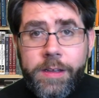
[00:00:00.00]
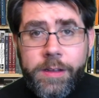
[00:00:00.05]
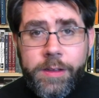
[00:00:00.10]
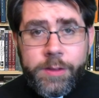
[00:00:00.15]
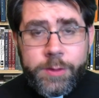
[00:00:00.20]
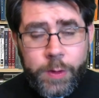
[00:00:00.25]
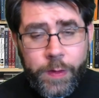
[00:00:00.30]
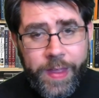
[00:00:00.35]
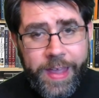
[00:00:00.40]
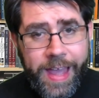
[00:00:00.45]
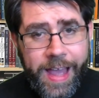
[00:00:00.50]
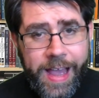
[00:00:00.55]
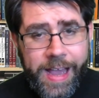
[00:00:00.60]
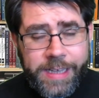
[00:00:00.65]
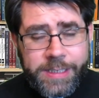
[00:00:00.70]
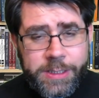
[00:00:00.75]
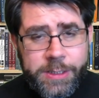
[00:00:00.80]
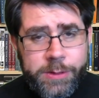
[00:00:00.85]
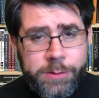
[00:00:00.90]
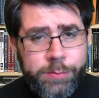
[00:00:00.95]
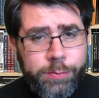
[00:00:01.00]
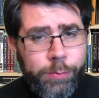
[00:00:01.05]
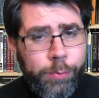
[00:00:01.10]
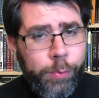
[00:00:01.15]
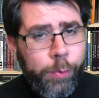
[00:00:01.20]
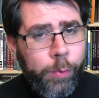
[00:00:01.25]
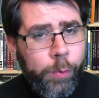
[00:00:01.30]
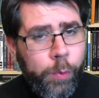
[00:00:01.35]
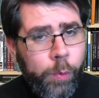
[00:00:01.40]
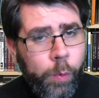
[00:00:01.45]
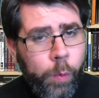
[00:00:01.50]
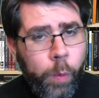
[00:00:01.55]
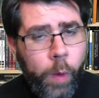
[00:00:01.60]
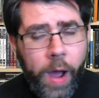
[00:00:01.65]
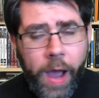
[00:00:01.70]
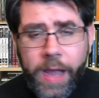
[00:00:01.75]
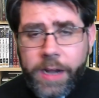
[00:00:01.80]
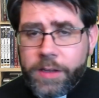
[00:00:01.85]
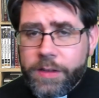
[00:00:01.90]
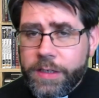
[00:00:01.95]
So they ask,
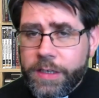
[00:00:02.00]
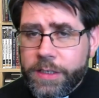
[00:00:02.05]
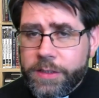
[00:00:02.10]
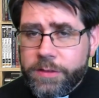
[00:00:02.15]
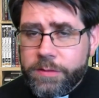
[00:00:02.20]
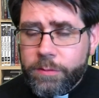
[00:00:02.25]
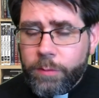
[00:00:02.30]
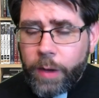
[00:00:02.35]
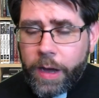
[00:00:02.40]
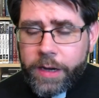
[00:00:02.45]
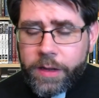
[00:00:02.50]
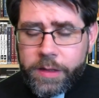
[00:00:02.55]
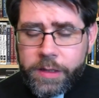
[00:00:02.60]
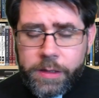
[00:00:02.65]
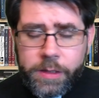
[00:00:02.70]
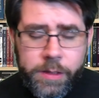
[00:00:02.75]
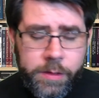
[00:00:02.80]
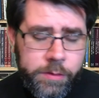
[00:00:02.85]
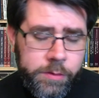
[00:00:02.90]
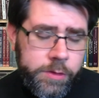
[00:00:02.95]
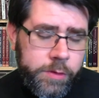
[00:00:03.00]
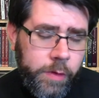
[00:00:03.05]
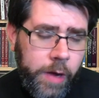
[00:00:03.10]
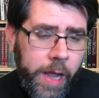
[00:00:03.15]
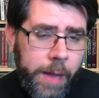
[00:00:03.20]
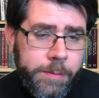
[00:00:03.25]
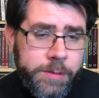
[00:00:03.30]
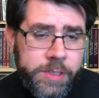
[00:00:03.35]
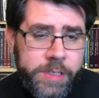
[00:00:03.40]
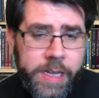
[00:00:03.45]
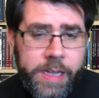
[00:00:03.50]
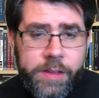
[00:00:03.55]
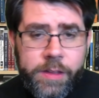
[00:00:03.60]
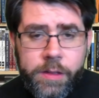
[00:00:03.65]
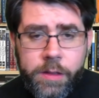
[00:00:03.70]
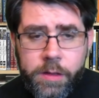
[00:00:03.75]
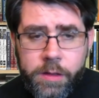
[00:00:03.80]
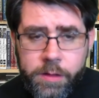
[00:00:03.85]
why do the scribes say?